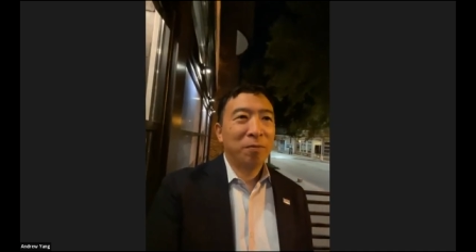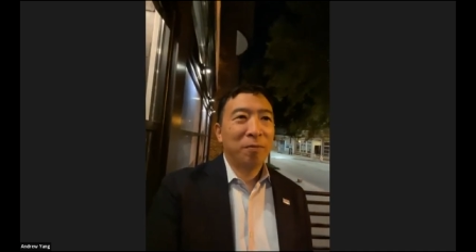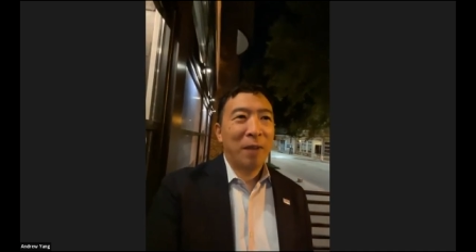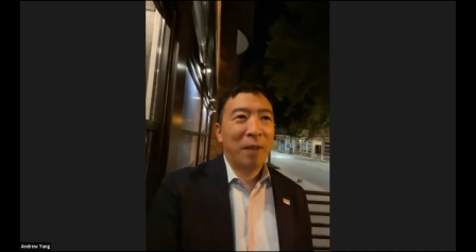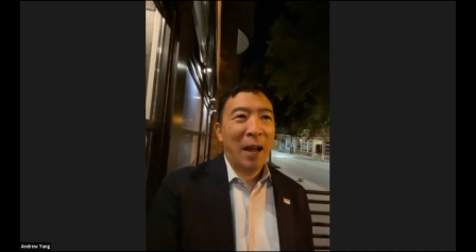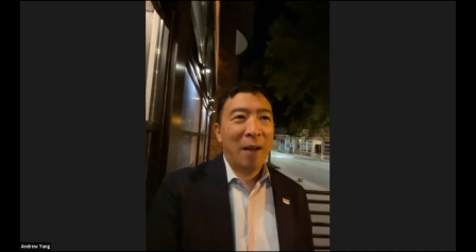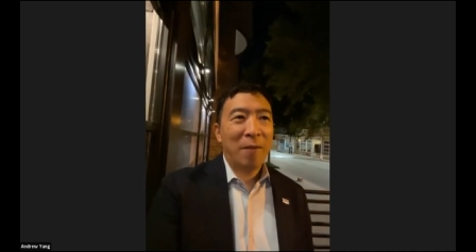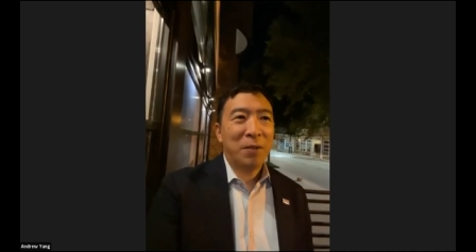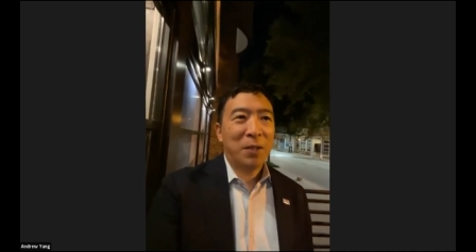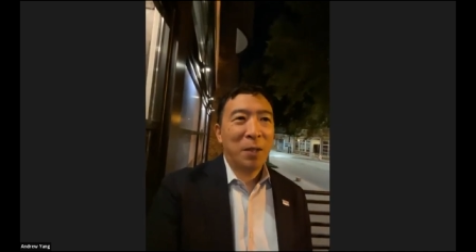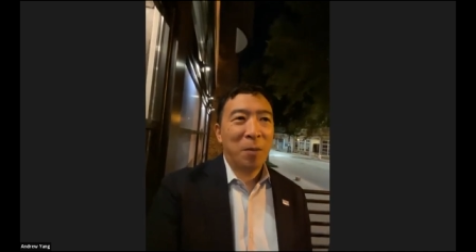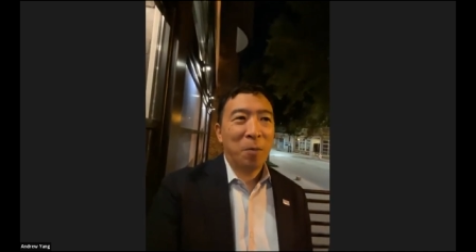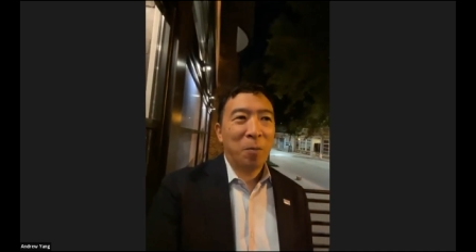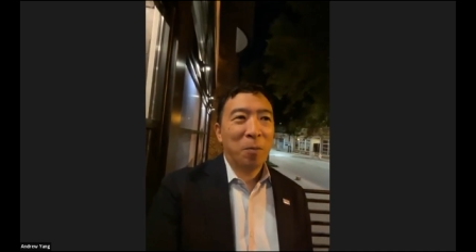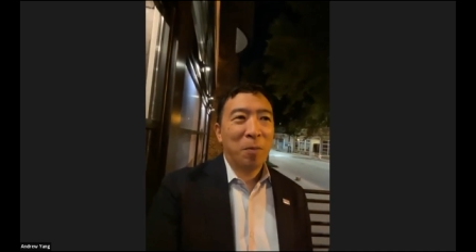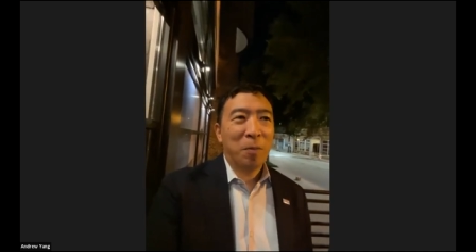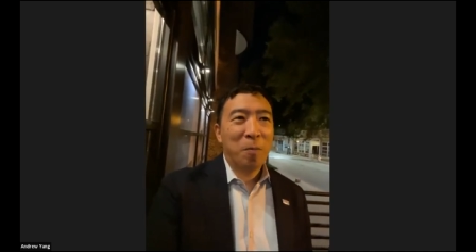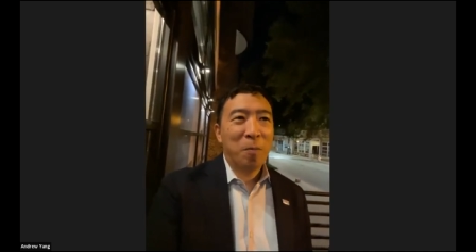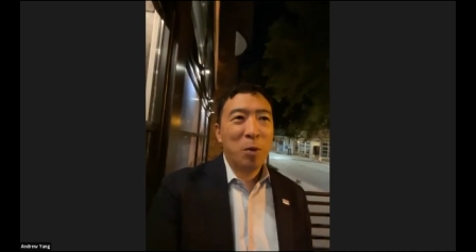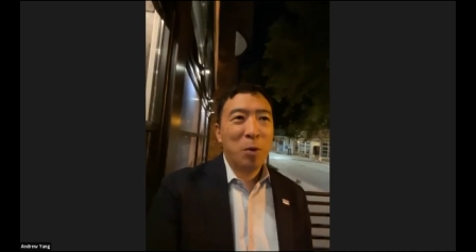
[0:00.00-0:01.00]
have some
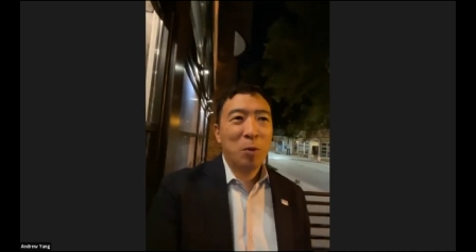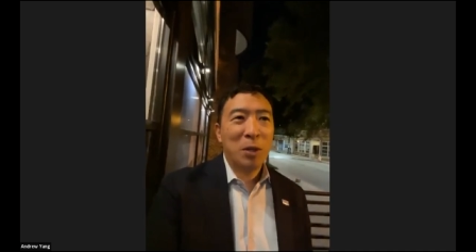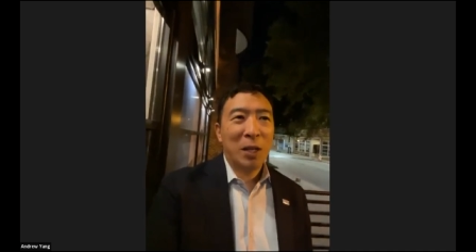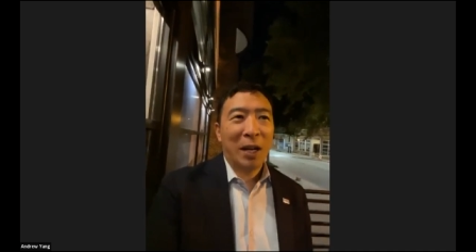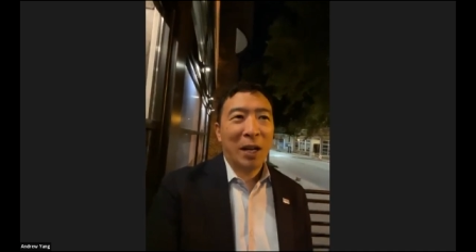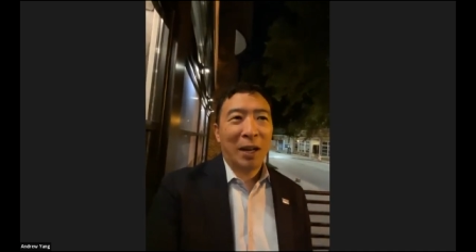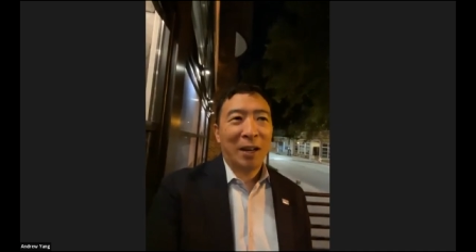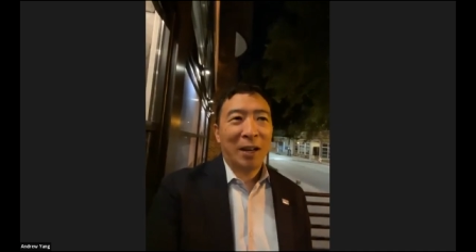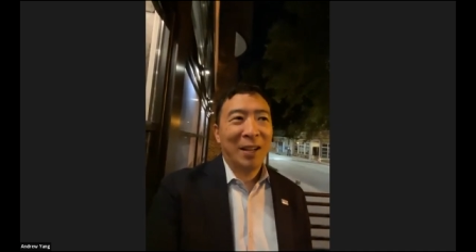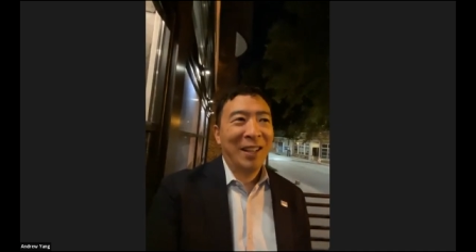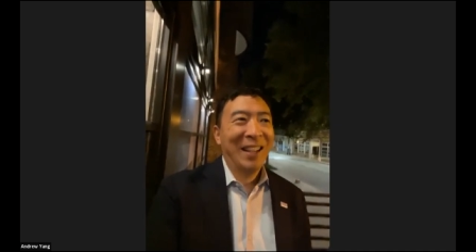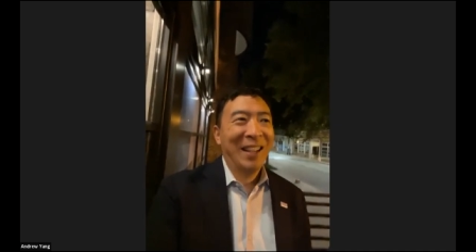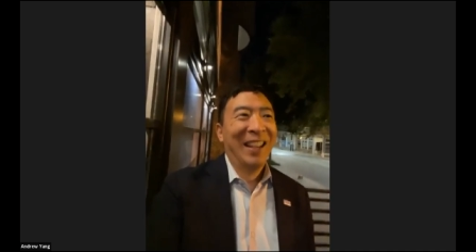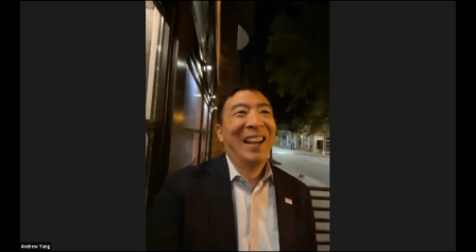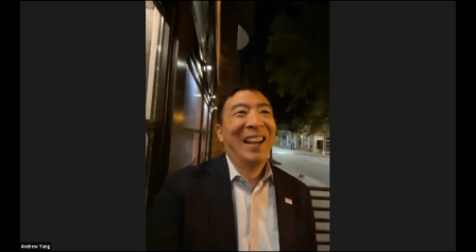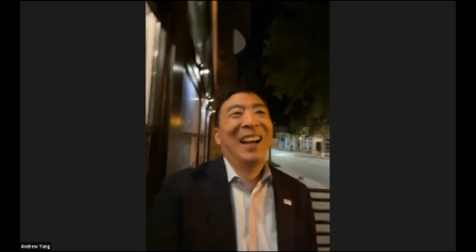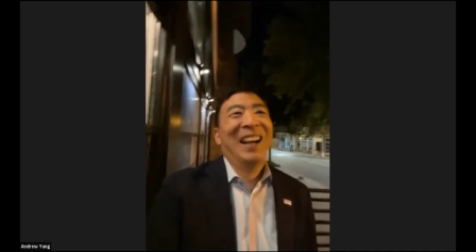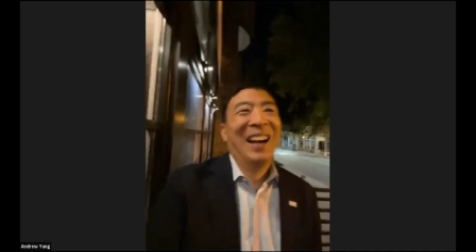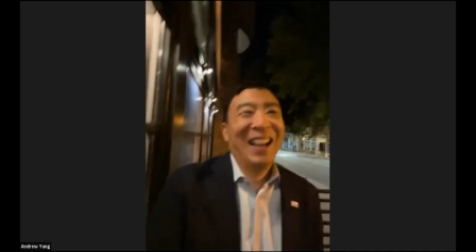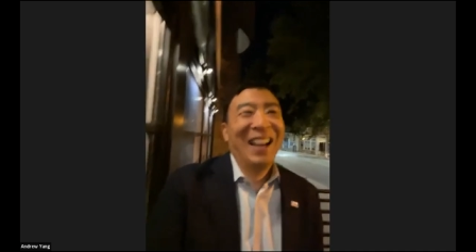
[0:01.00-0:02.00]
music or
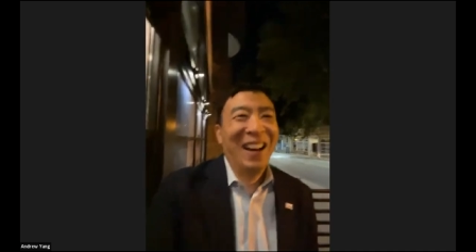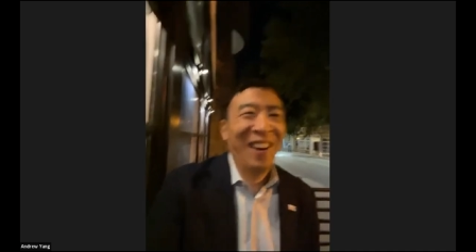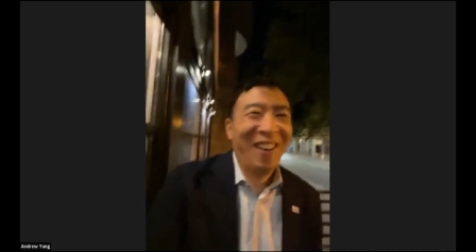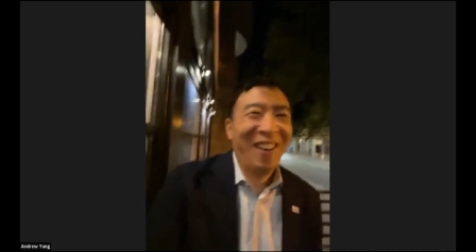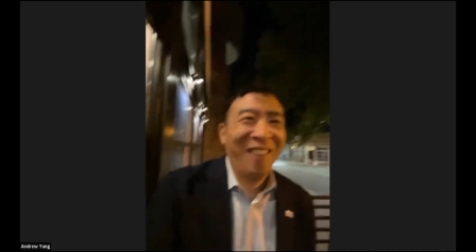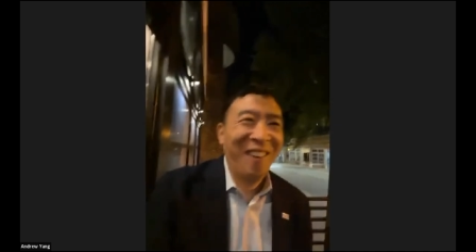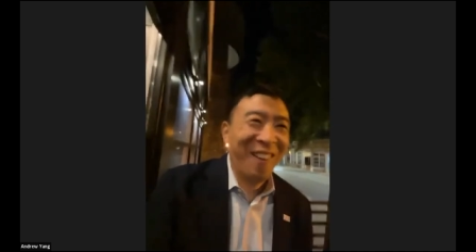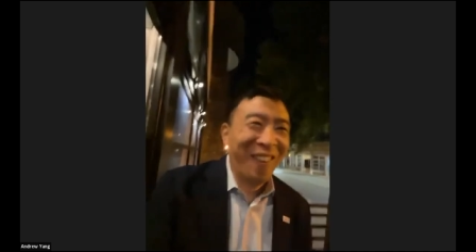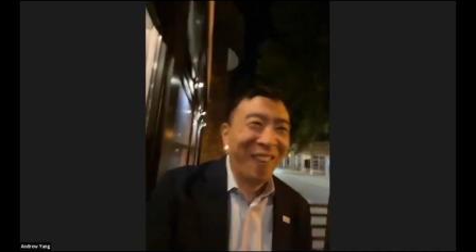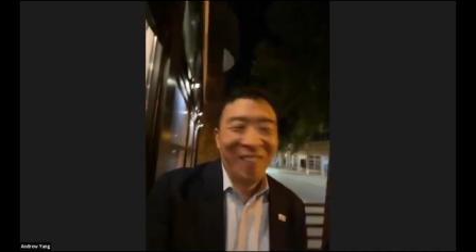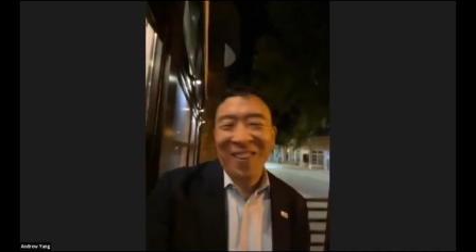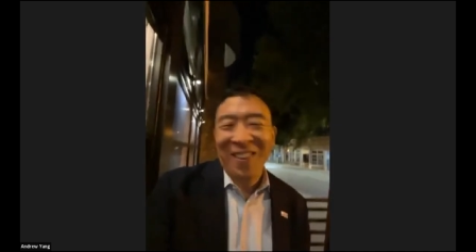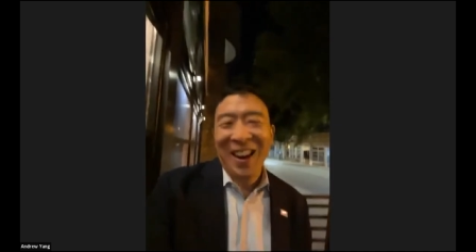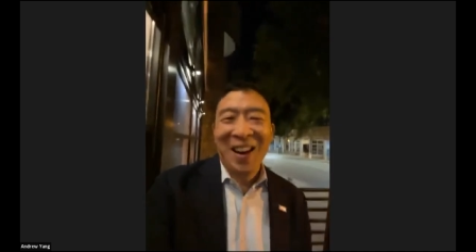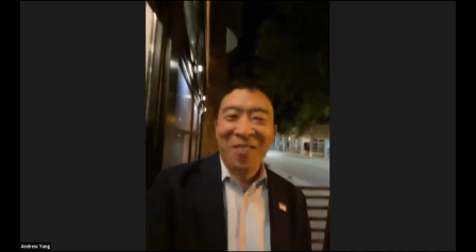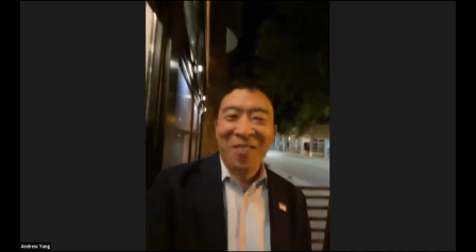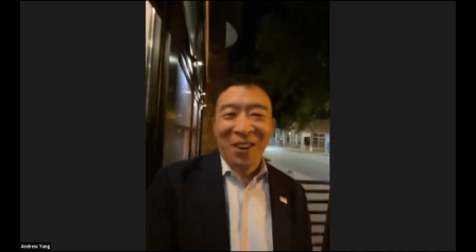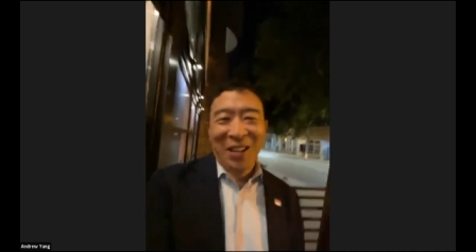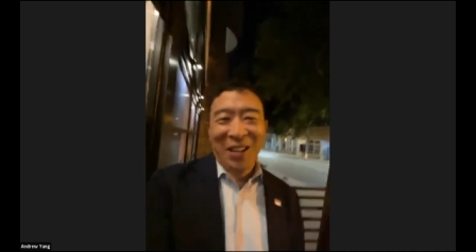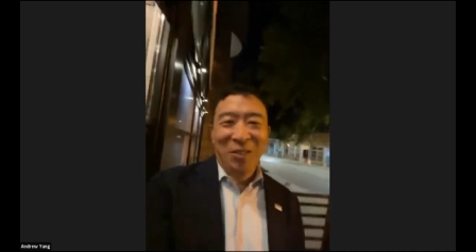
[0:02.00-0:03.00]

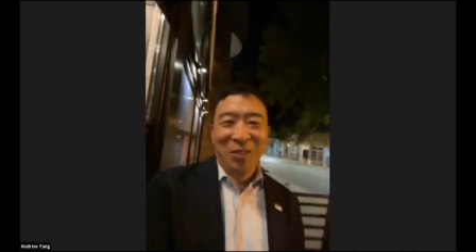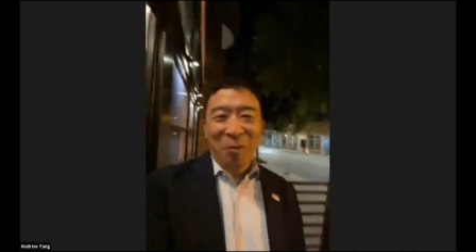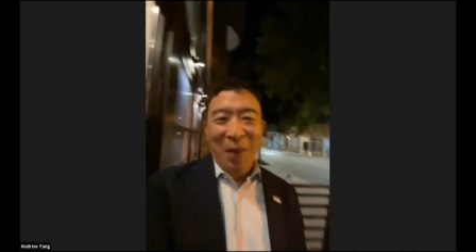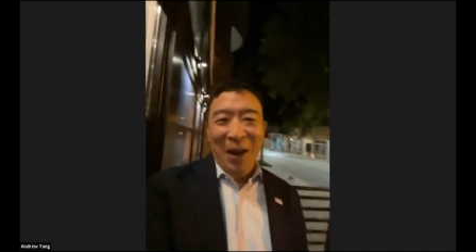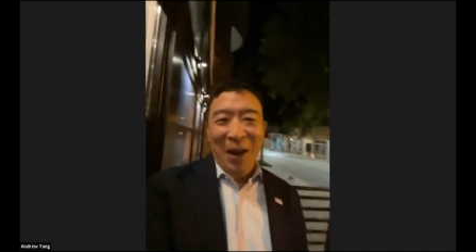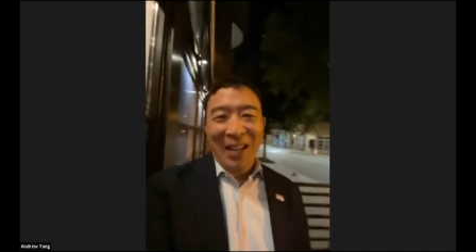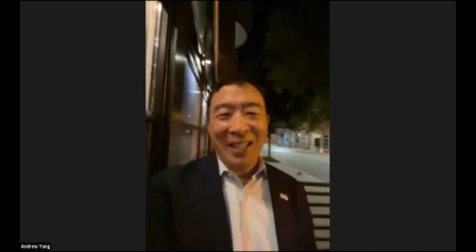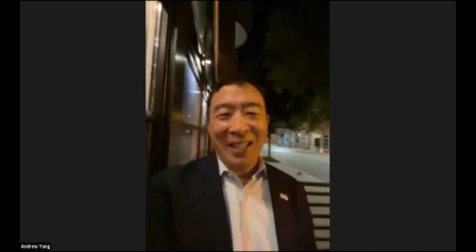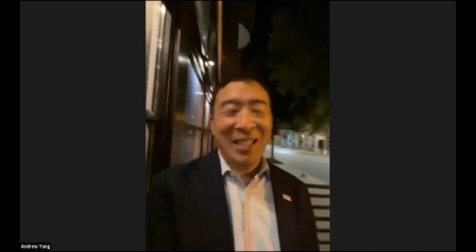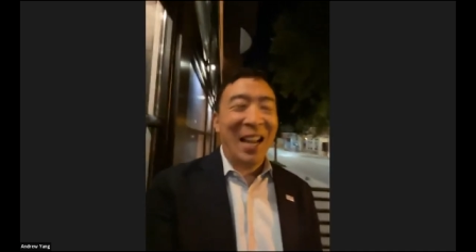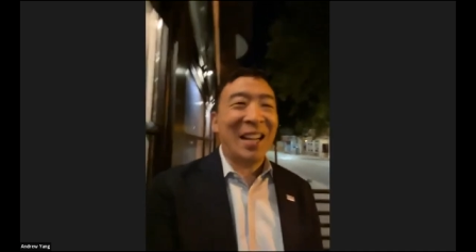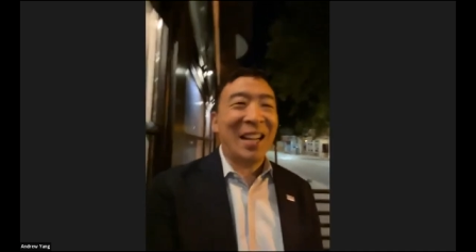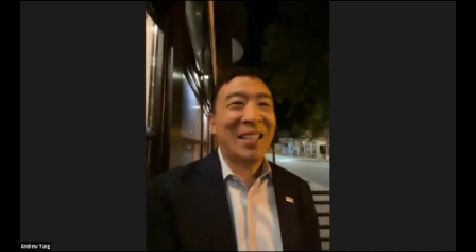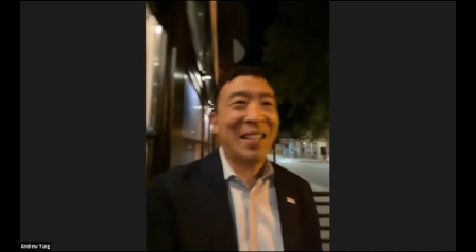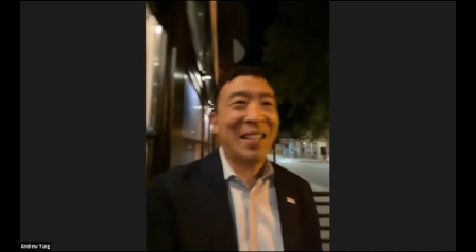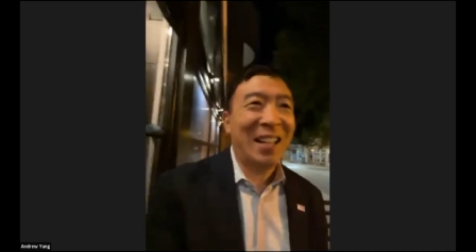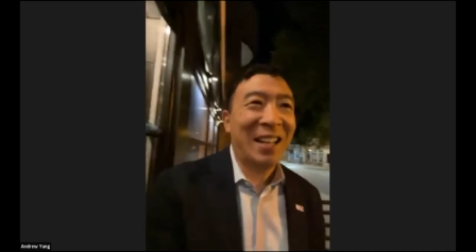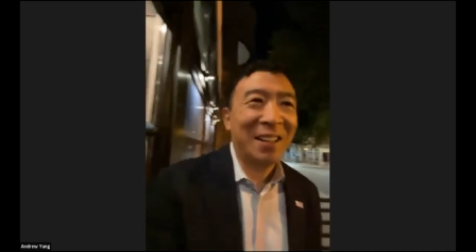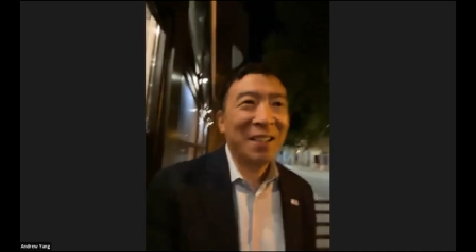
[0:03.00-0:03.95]
whatever else to make it sexy.